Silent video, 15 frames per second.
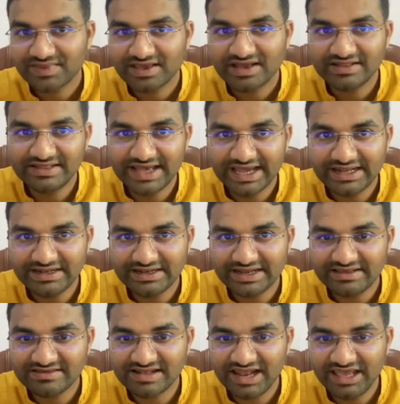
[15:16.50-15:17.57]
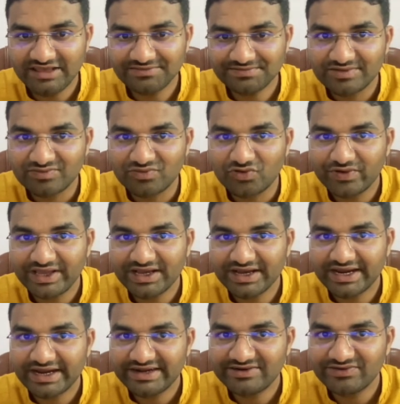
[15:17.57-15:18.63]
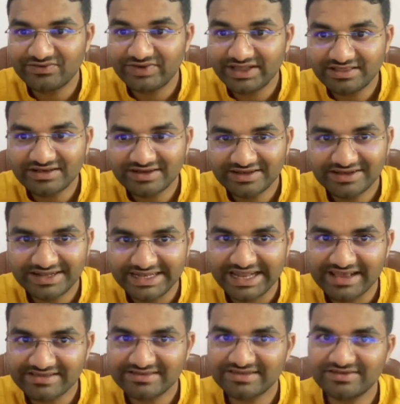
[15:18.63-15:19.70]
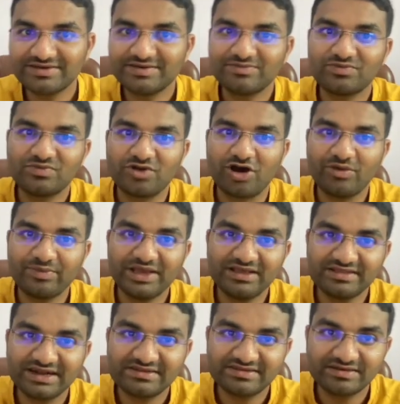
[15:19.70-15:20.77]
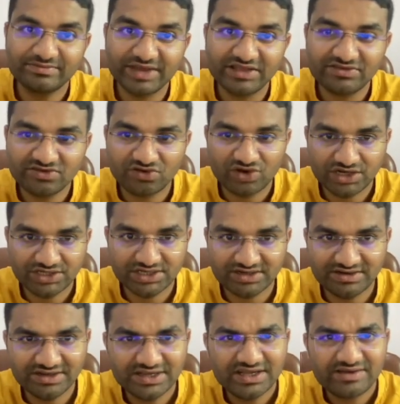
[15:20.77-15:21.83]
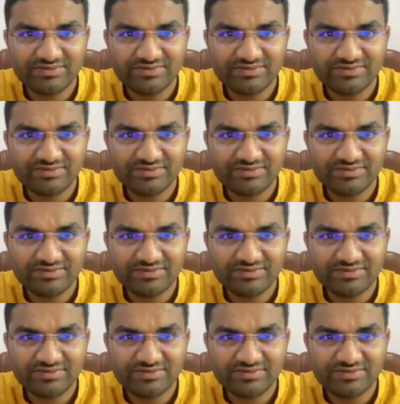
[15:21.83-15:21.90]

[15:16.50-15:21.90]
Then nextly, moving ahead with next topic, that's a mensuration.